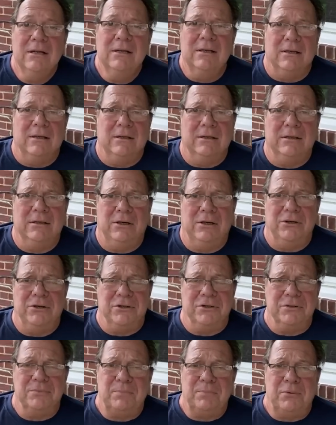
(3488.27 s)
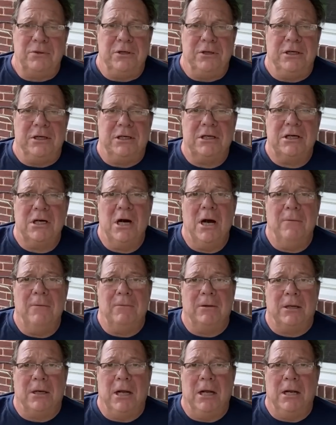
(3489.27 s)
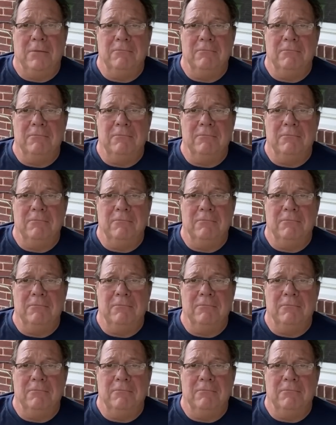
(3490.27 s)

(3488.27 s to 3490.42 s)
Oh, there's a pre-com again,